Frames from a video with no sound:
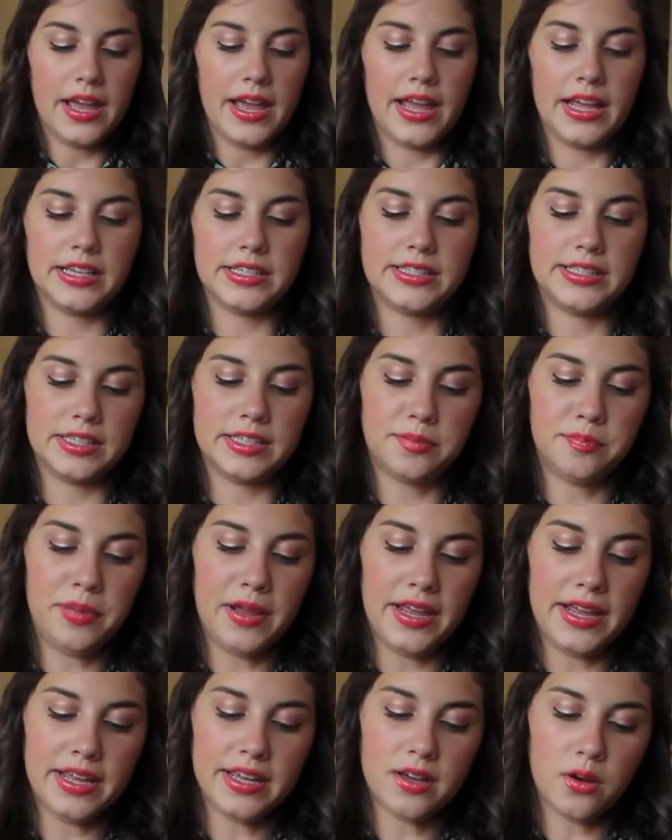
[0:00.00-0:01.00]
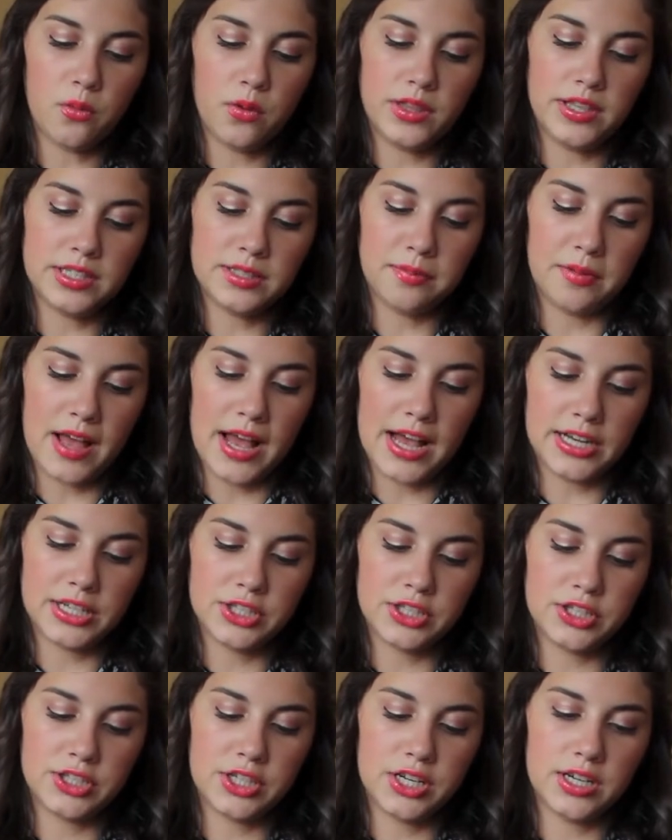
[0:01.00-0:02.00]
is this pink with a
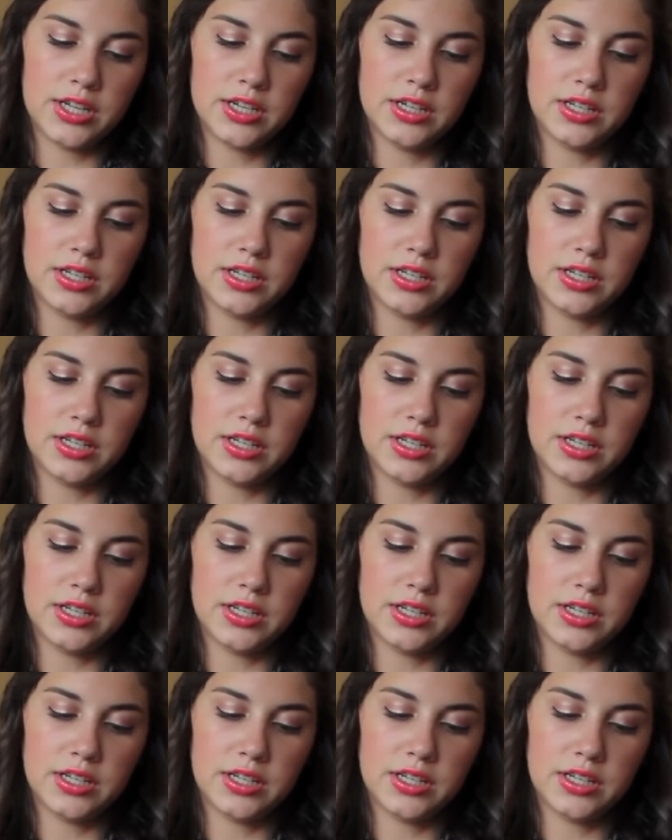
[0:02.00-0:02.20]
splash